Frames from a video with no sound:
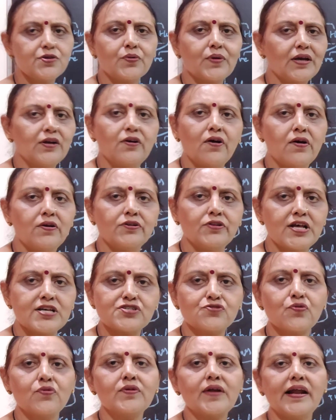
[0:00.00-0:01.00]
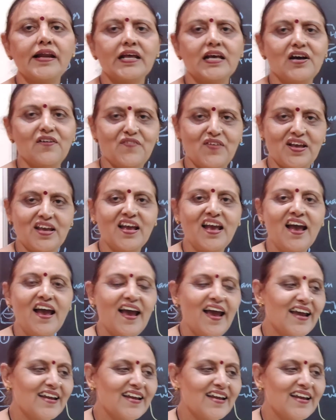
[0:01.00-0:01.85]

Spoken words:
you cannot, there's no running away.